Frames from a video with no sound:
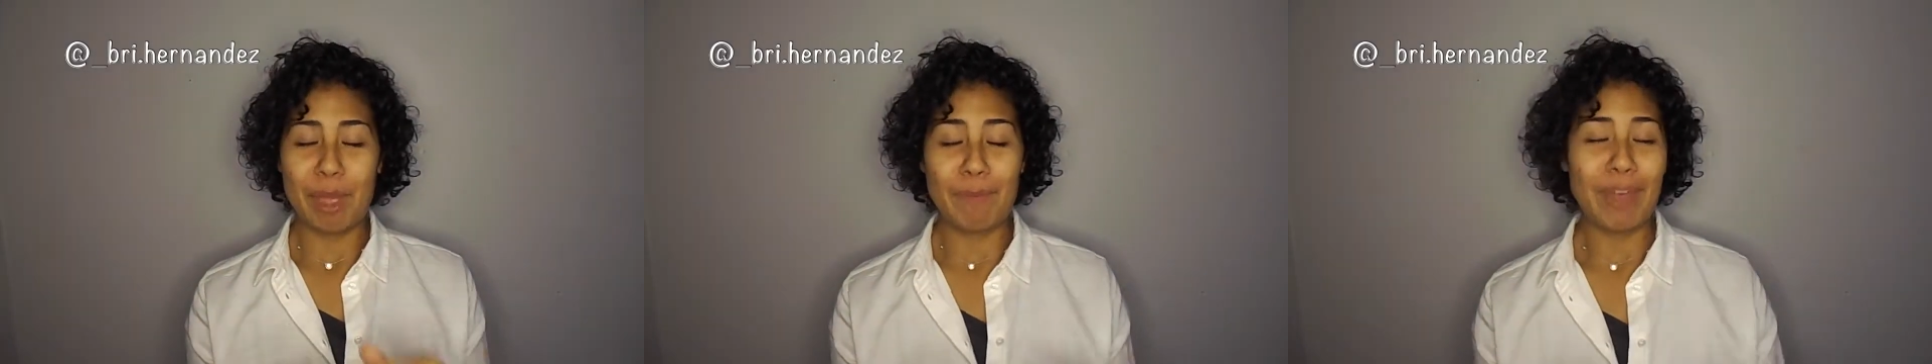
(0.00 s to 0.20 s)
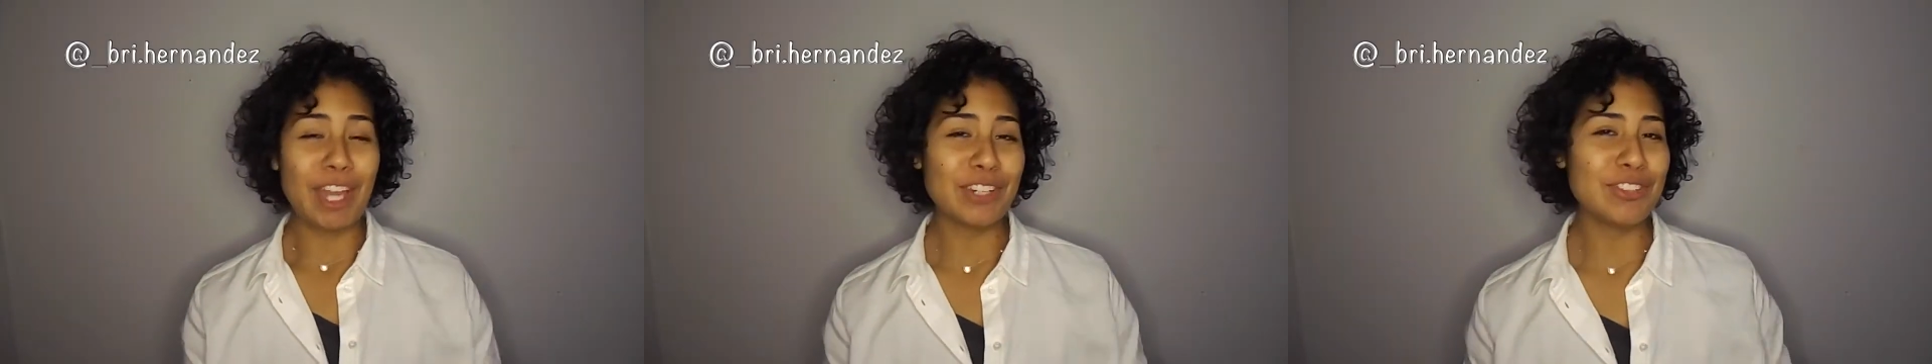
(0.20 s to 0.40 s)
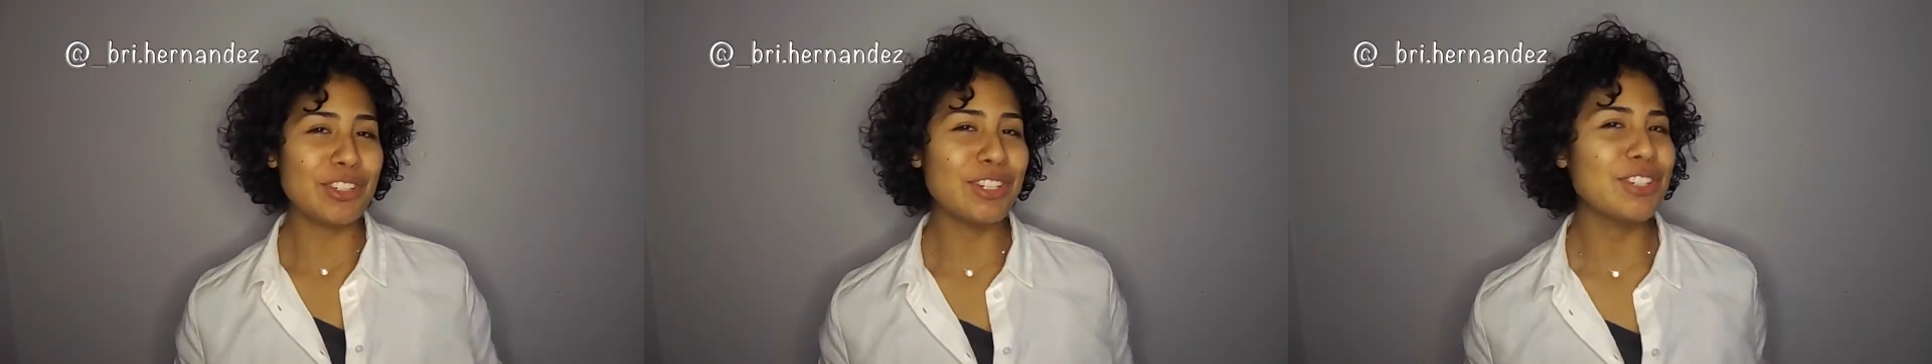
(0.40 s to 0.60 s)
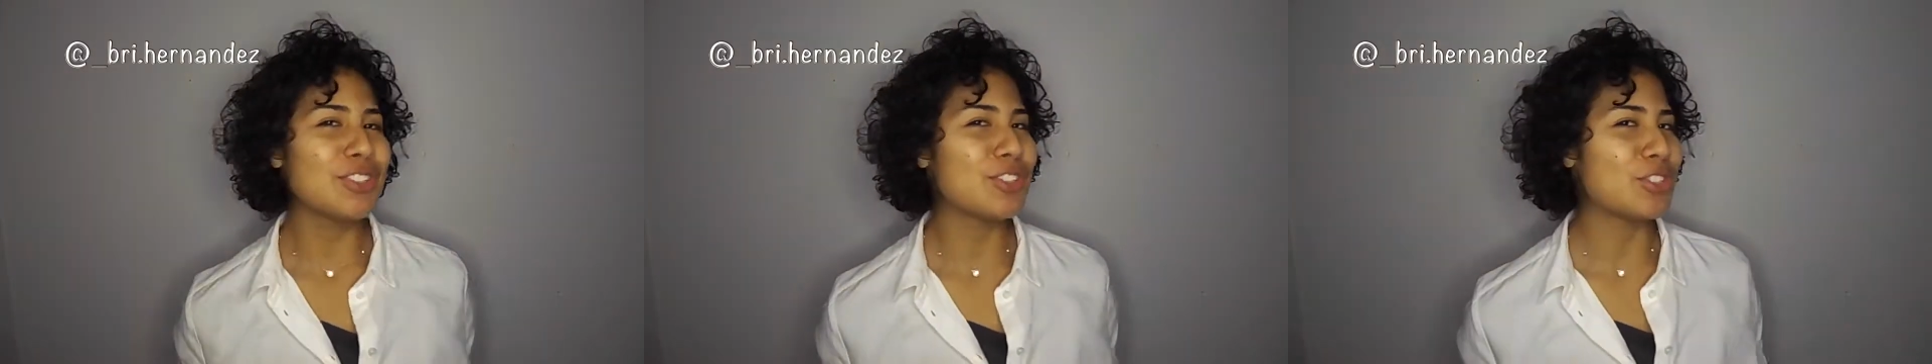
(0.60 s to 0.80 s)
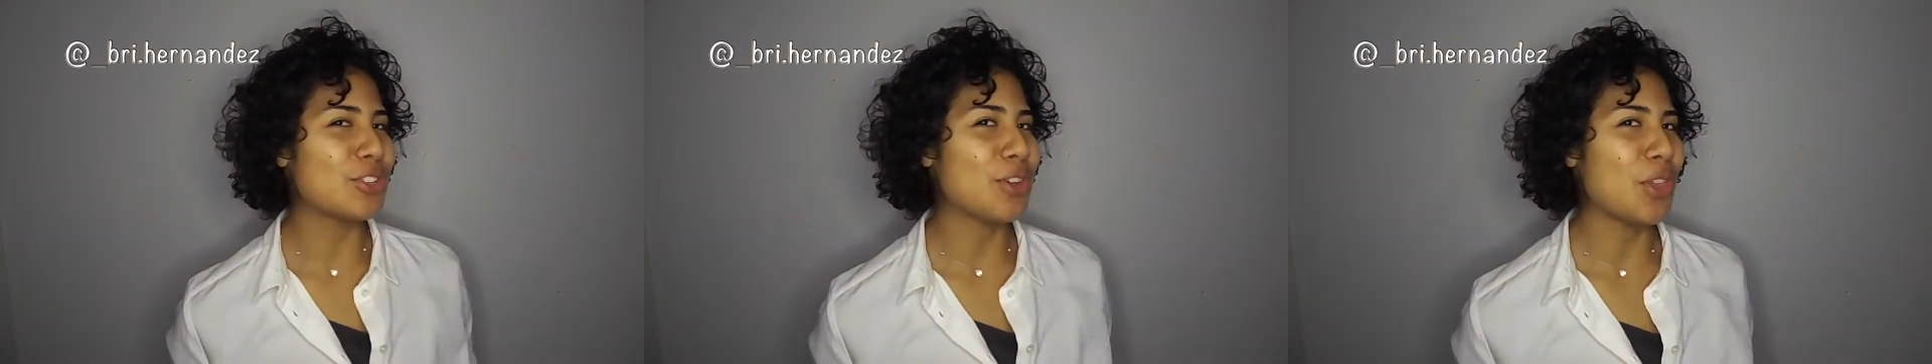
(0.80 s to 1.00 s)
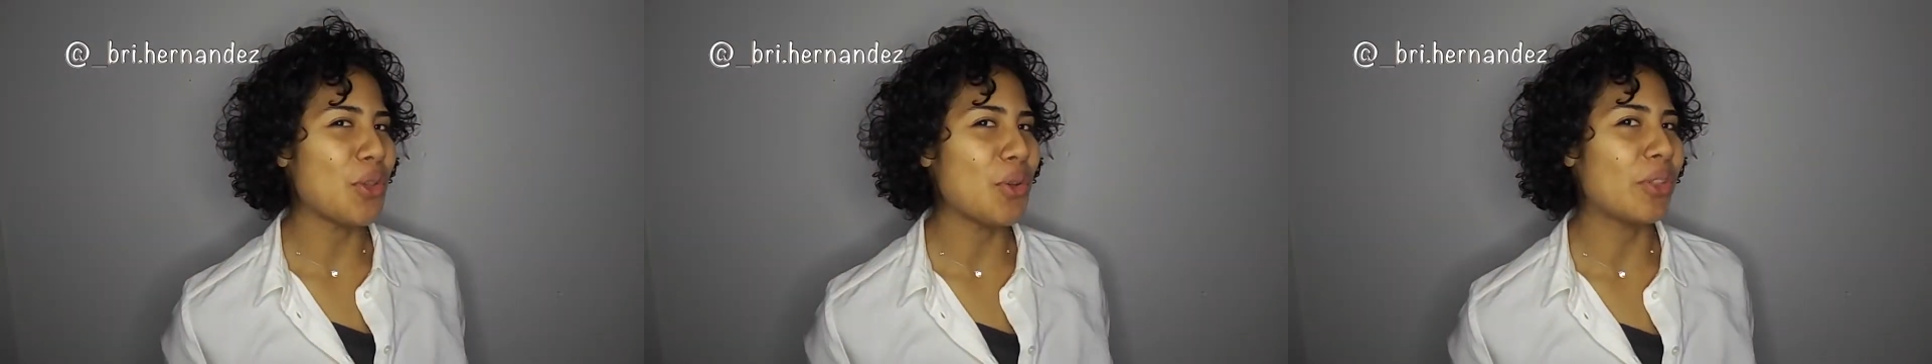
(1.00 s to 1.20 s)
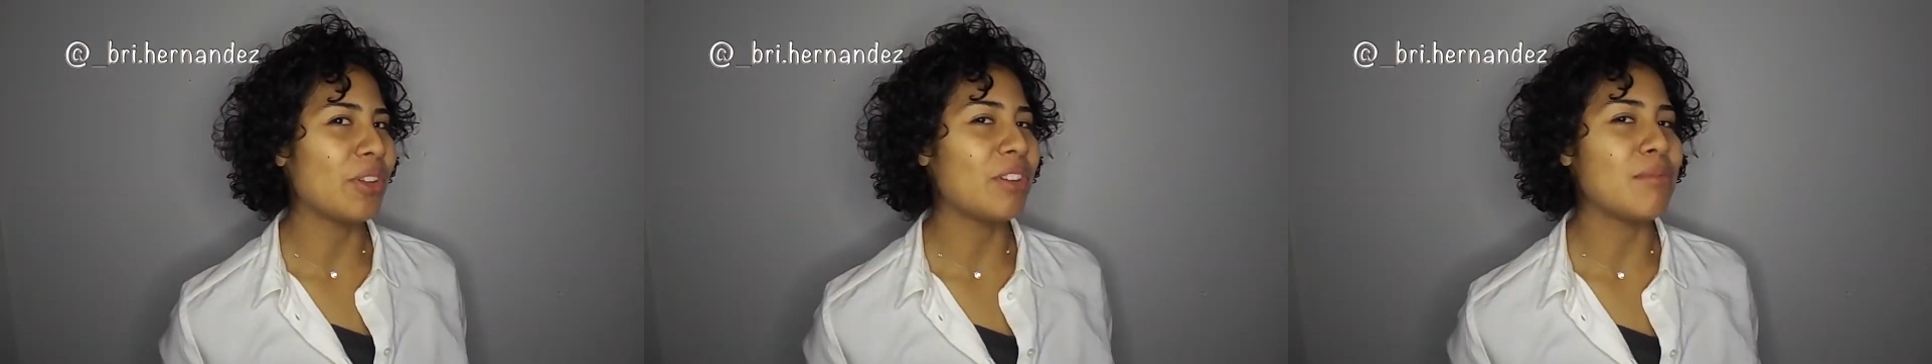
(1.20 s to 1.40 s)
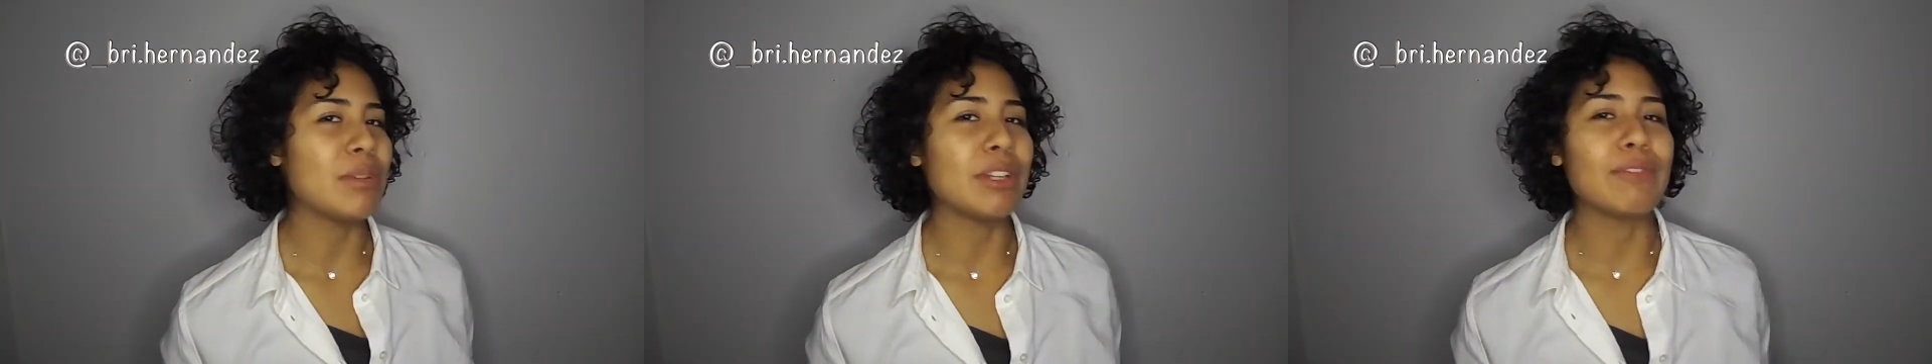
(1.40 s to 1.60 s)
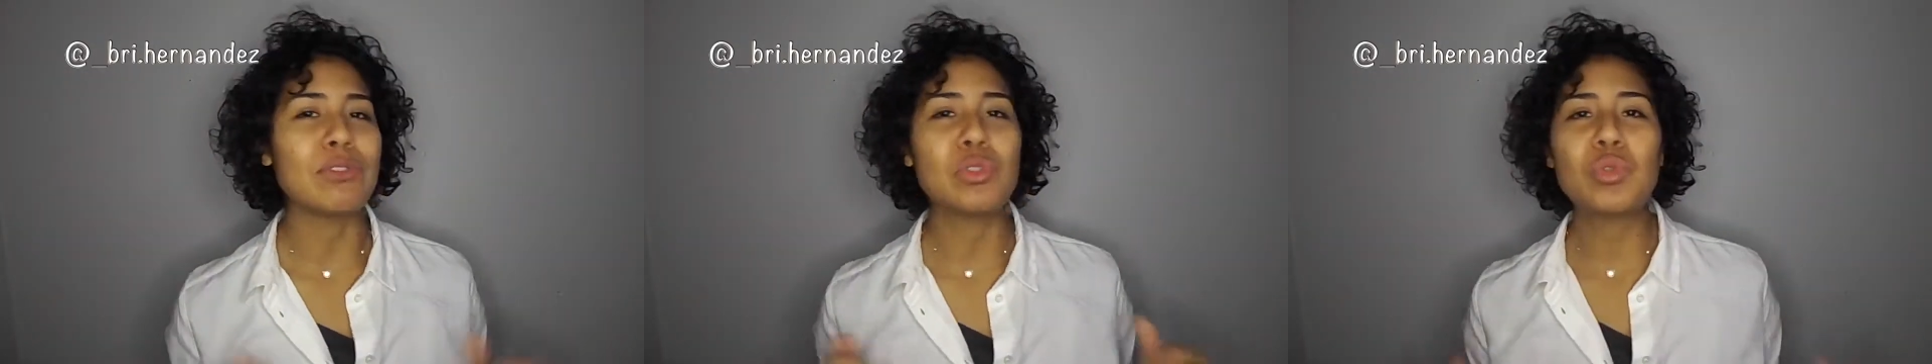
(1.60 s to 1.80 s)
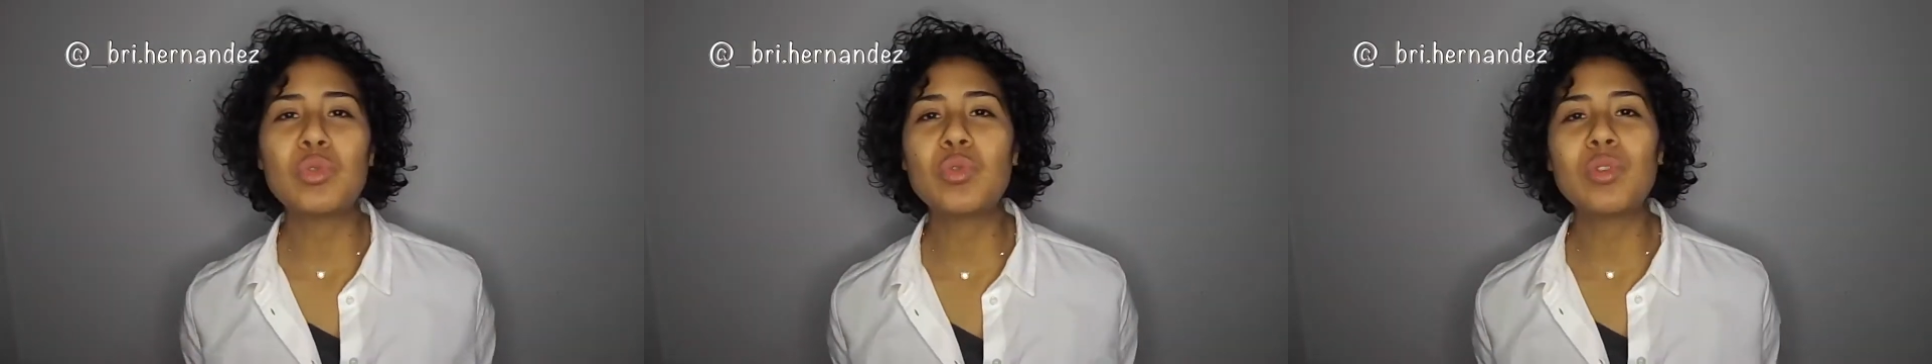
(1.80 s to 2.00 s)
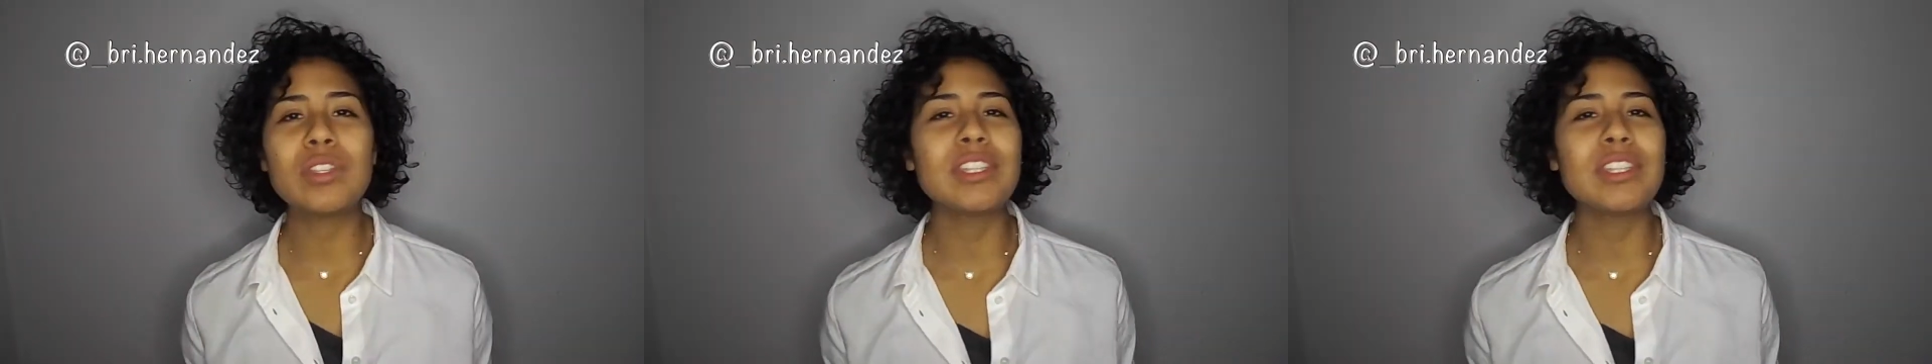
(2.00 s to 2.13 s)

I'm actually going to show you a little bit of tools